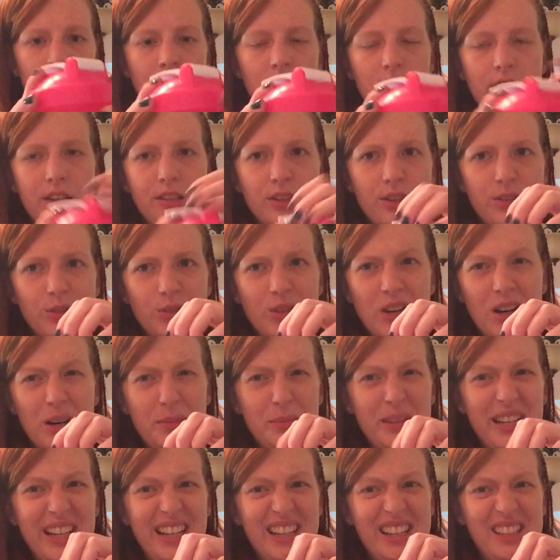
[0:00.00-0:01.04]
it's also
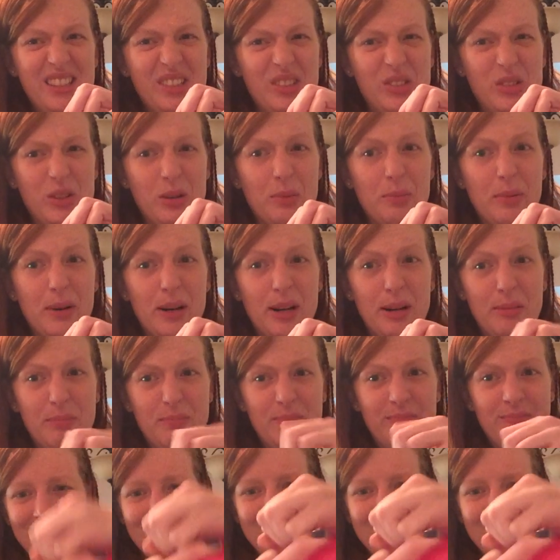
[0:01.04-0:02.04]
carbonated, so it's gonna pop.